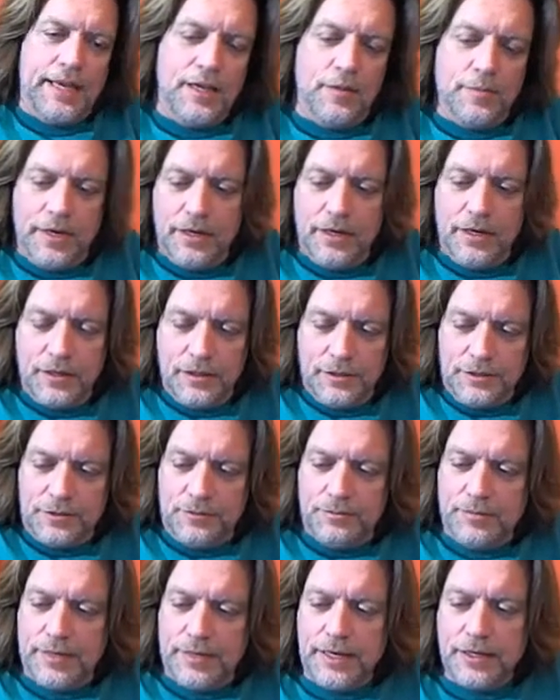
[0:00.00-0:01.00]
email
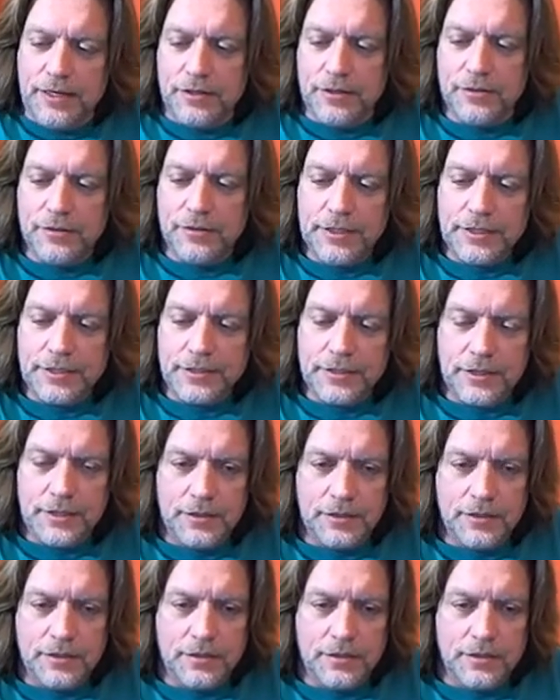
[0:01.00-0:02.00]
is making noise
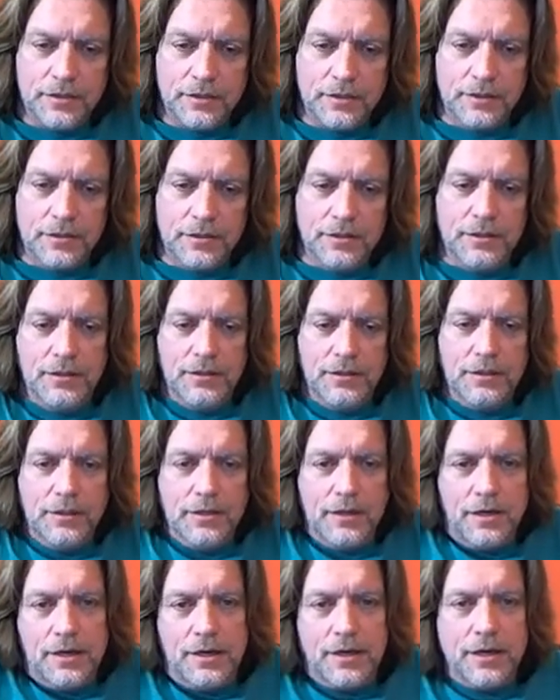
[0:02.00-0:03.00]
here.
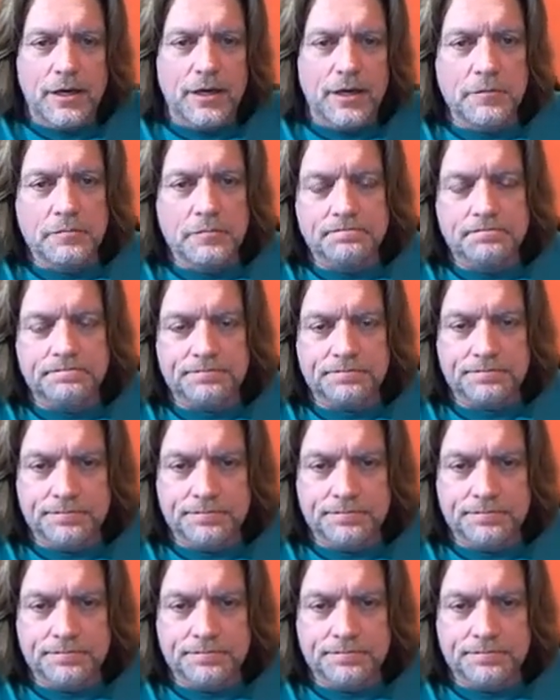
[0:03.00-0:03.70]
Um,